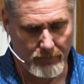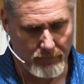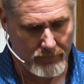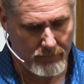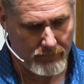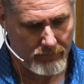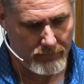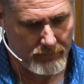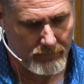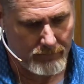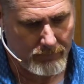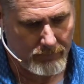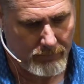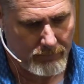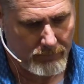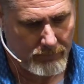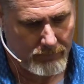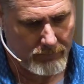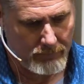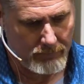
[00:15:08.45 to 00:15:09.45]

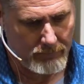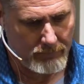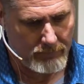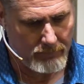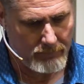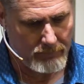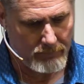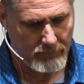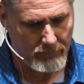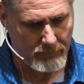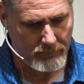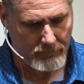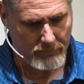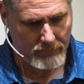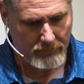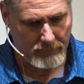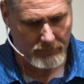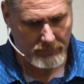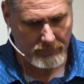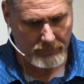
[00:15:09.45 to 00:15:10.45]

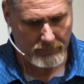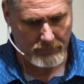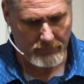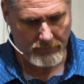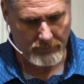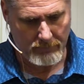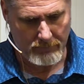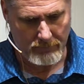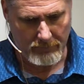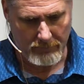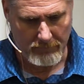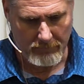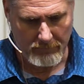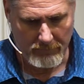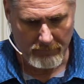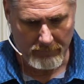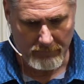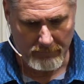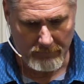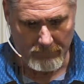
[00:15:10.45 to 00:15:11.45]
(no one is talking)